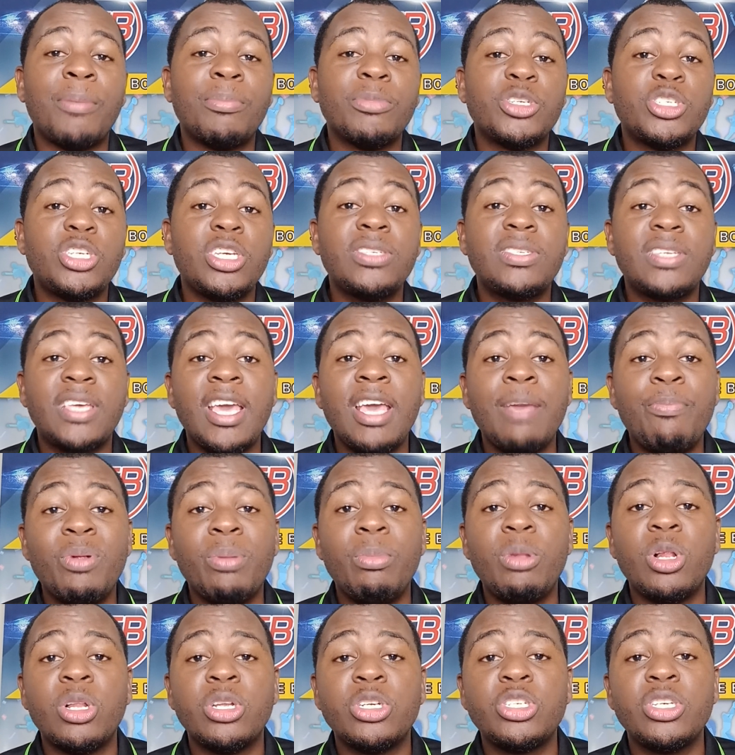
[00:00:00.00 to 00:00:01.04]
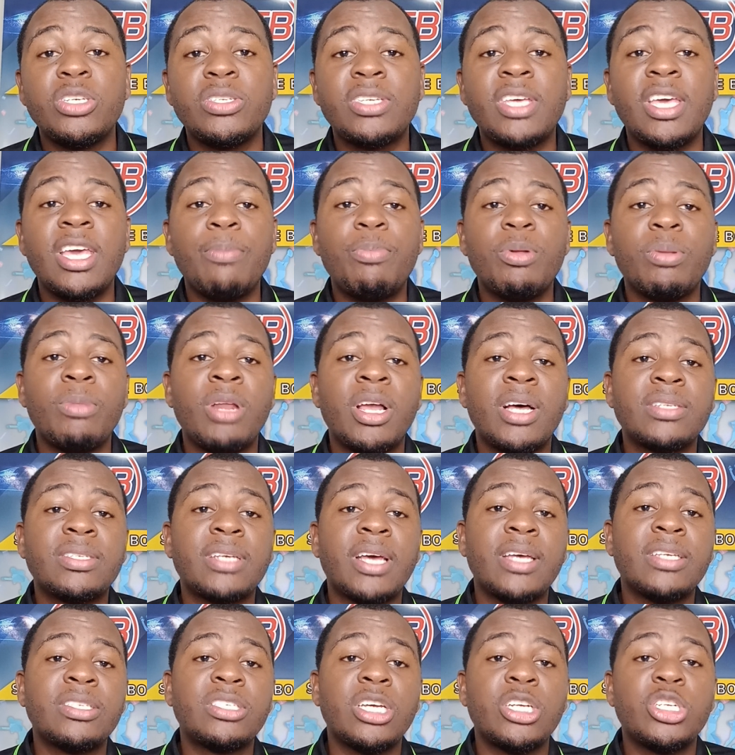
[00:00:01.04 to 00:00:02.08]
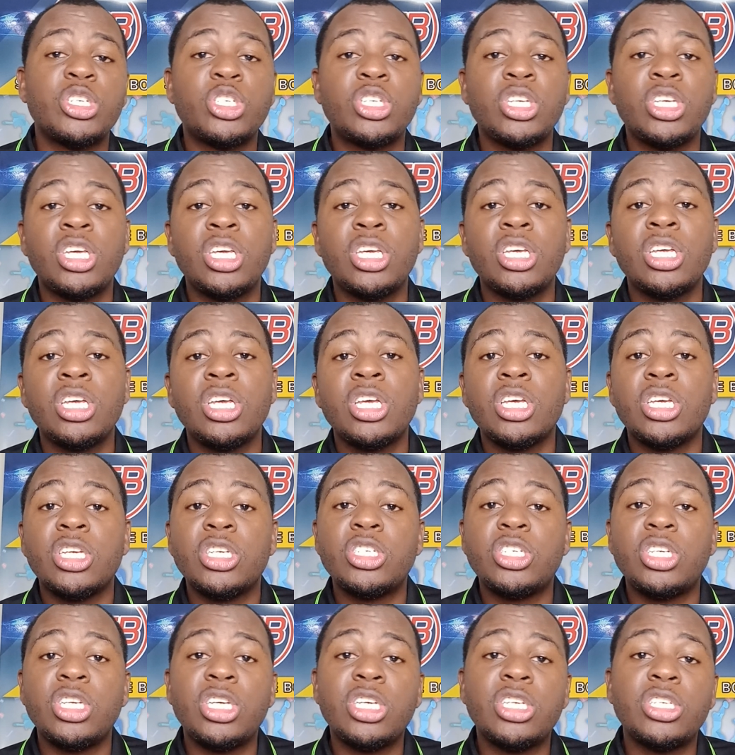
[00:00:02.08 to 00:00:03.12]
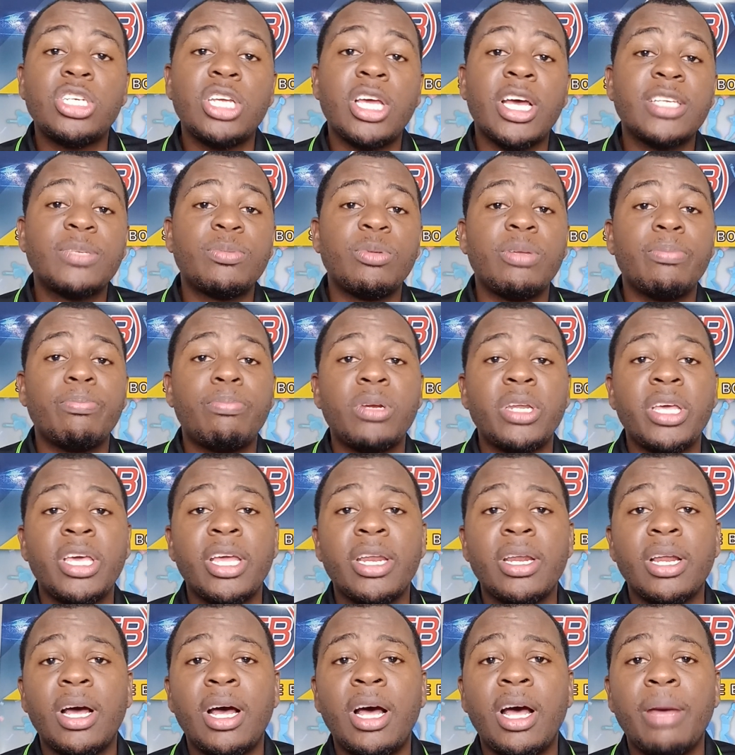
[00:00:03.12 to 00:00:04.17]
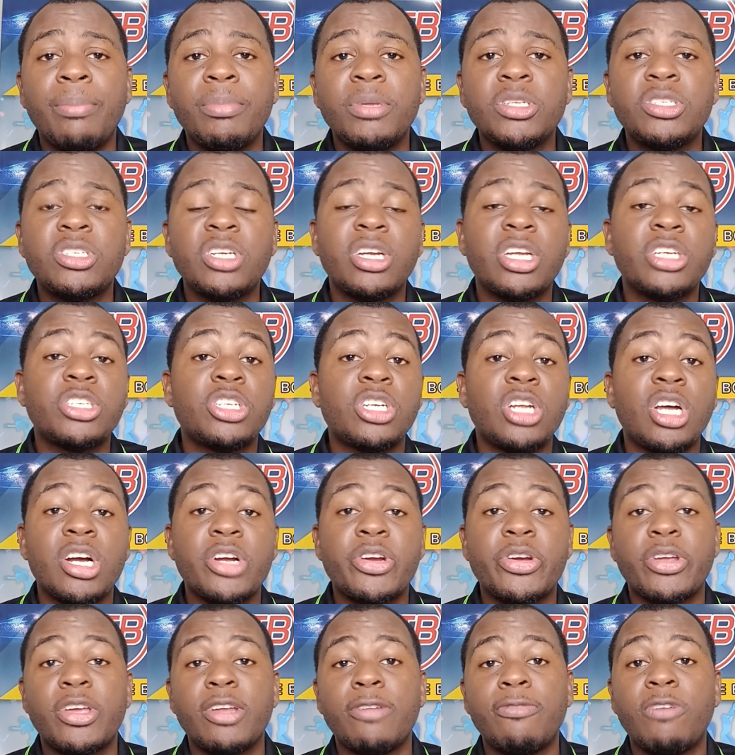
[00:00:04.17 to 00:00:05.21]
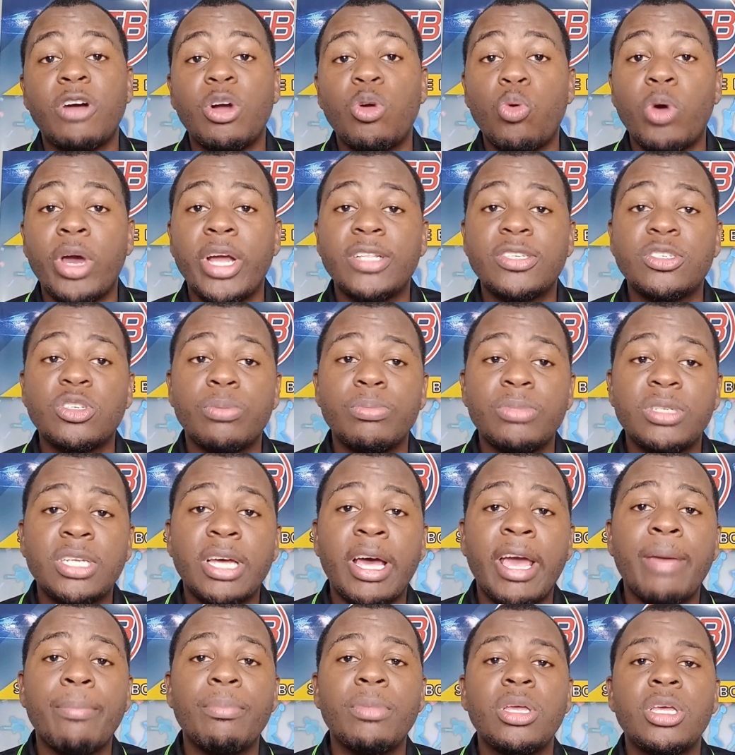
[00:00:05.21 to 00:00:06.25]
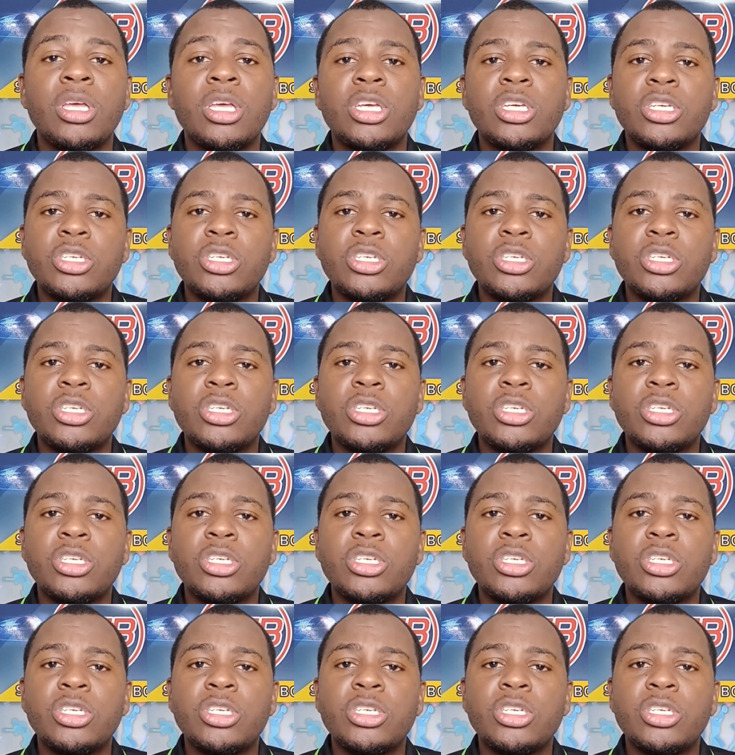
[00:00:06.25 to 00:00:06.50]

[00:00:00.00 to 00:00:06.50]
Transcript: she's capable. She's capable. As I said, she has been playing international cricket for quite some time.